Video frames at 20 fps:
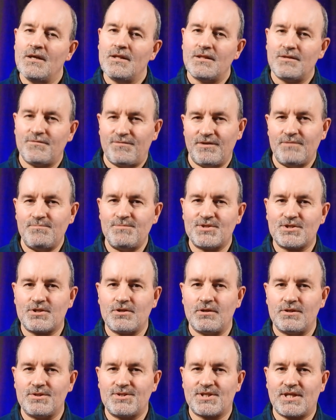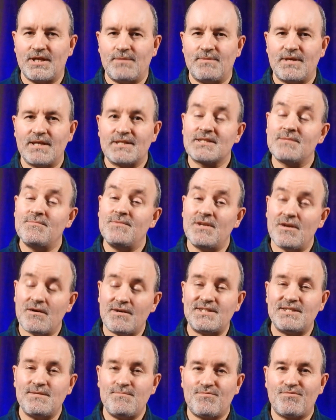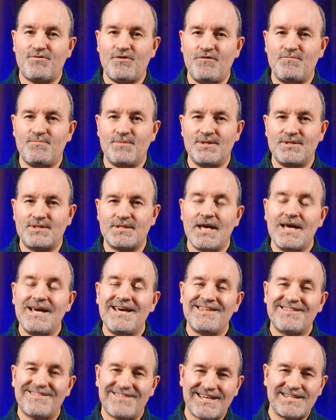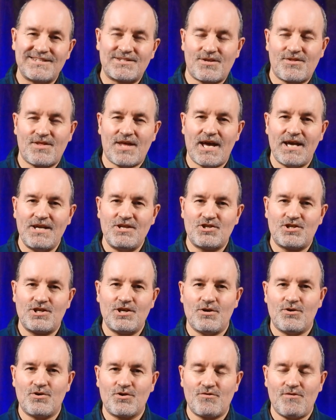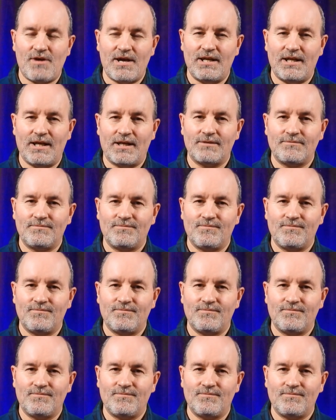The film's colour scheme gets some nice improvements thanks to the HDR grading.